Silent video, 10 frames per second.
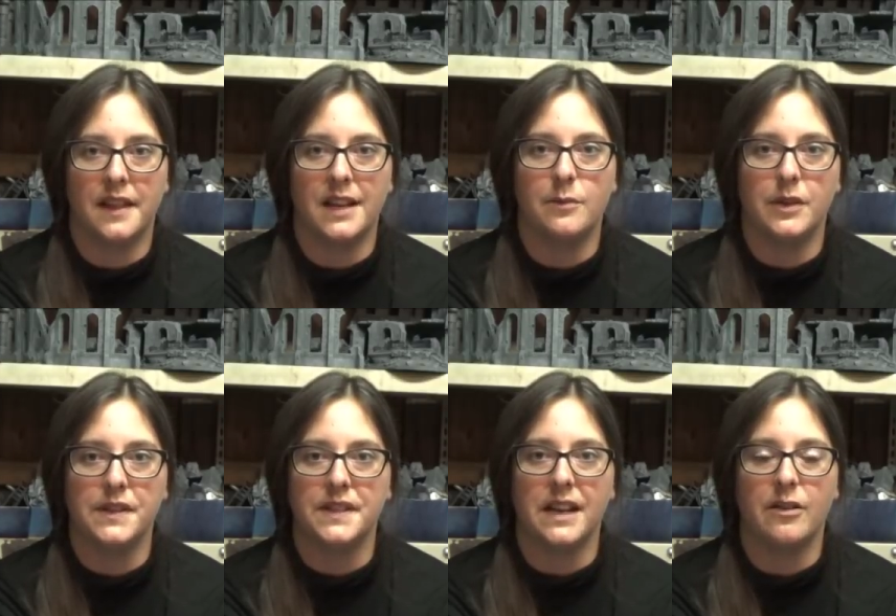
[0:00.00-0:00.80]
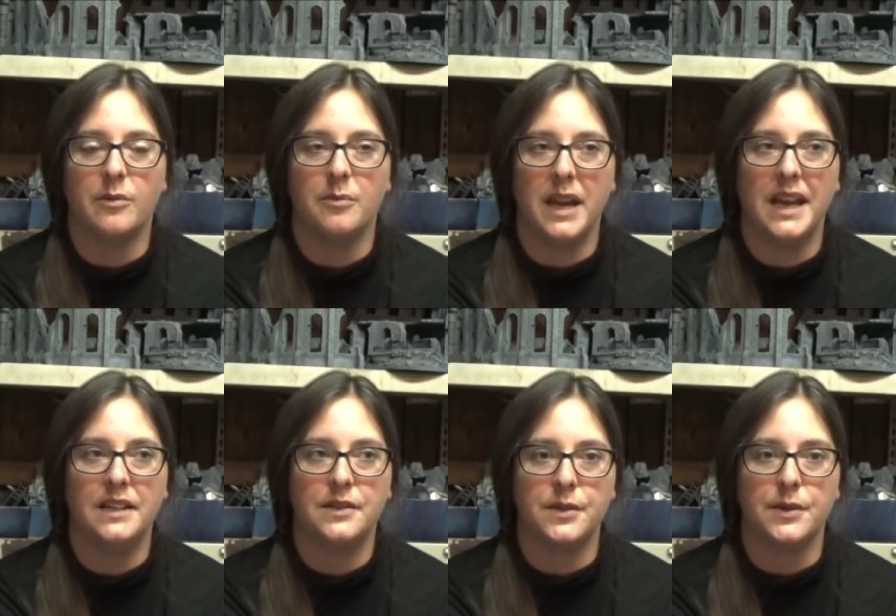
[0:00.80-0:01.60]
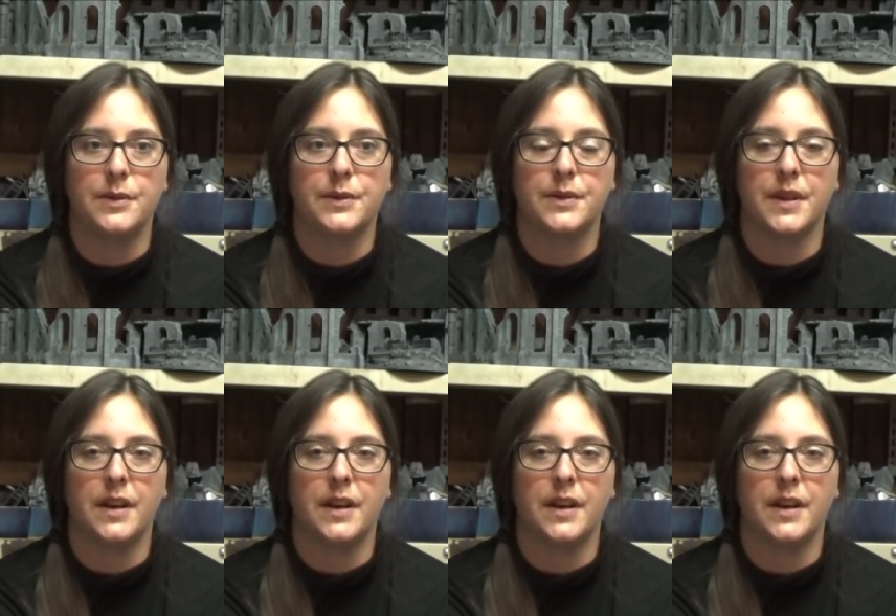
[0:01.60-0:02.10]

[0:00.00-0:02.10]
That was our main source